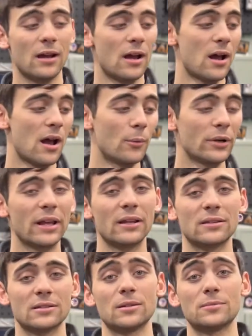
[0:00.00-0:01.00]
I want to get
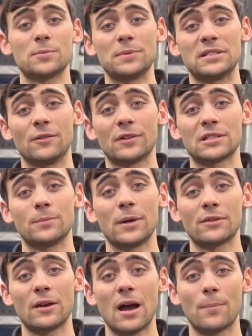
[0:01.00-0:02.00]
into some specifics
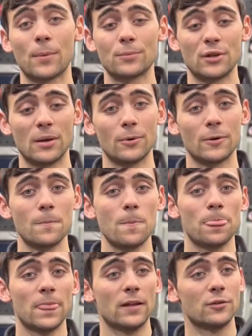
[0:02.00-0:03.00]
about the hop-up chamber
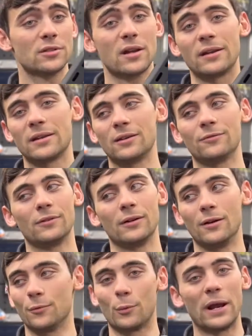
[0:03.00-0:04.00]
and just kind of give
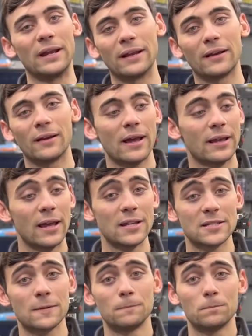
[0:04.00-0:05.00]
a rating, I
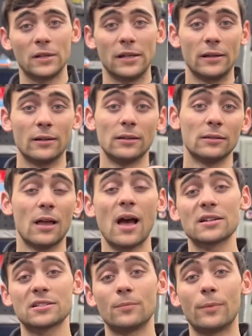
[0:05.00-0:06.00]
guess. It
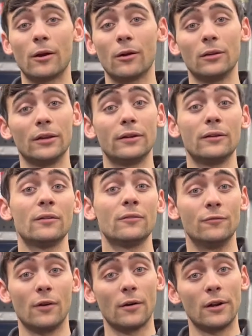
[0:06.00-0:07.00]
locks the barrel in
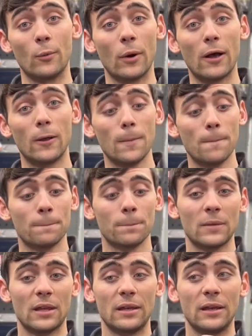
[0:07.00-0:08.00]
very well.
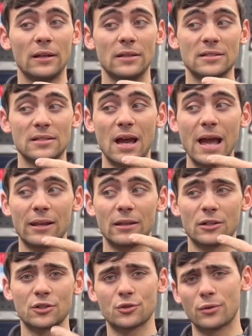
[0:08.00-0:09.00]
It is not
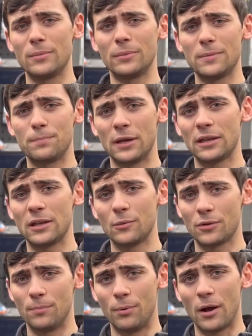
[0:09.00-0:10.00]
extremely picky
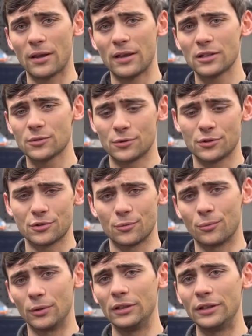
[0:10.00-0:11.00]
with buckings, which is a
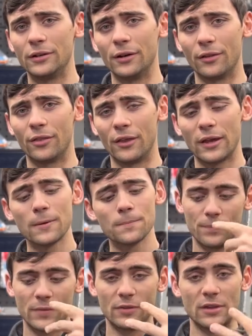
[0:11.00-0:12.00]
really good thing.
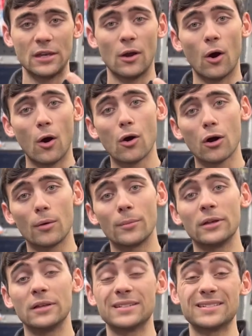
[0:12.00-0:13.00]
The
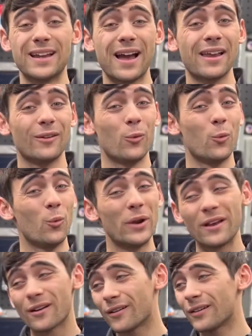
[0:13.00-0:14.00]
arm is not
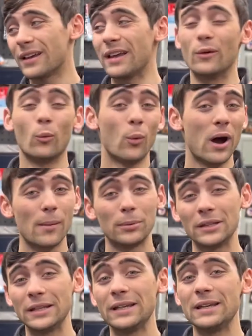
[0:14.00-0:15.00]
weird and
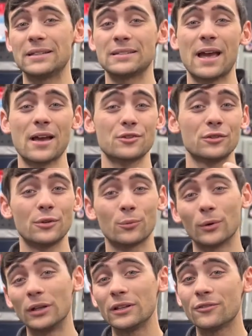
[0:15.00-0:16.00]
wobbly. It's actually
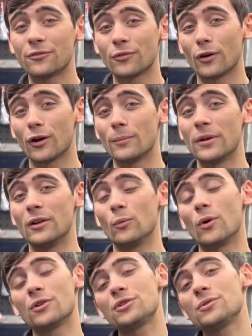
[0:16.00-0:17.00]
really firm, and
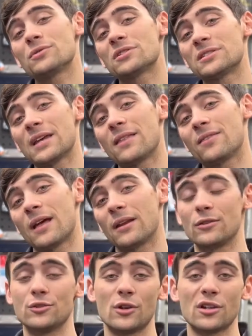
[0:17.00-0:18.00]
once you set that
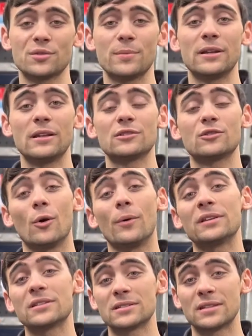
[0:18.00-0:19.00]
adjustment, it's
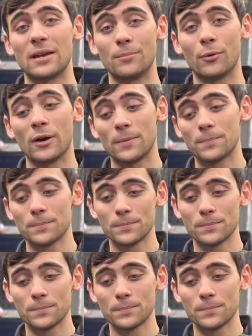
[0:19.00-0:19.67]
going to stay put.